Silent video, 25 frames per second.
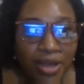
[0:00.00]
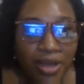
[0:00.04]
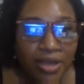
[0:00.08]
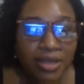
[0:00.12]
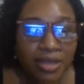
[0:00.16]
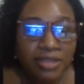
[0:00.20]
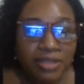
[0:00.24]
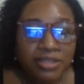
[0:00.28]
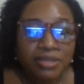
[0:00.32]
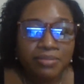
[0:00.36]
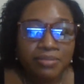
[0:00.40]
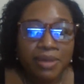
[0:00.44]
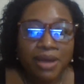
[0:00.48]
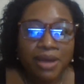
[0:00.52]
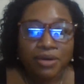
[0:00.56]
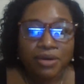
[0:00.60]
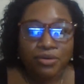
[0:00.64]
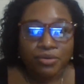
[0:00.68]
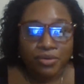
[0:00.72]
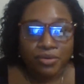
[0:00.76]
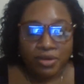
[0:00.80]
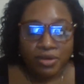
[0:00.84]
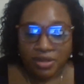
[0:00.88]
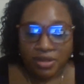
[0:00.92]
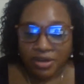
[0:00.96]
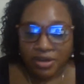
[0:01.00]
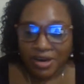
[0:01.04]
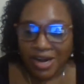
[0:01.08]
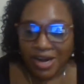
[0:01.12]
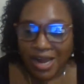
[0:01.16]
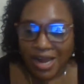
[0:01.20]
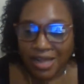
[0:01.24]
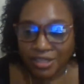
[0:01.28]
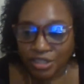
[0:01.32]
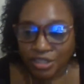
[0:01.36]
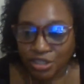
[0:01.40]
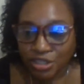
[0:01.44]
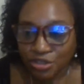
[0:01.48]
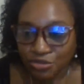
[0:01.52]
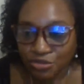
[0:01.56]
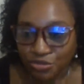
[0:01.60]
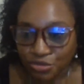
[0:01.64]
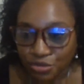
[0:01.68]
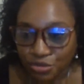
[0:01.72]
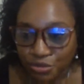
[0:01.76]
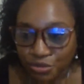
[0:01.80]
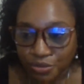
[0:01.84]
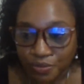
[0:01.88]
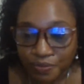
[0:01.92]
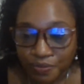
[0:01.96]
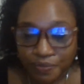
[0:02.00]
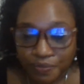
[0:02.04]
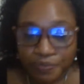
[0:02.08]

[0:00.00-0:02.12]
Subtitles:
It's in my Google Classroom.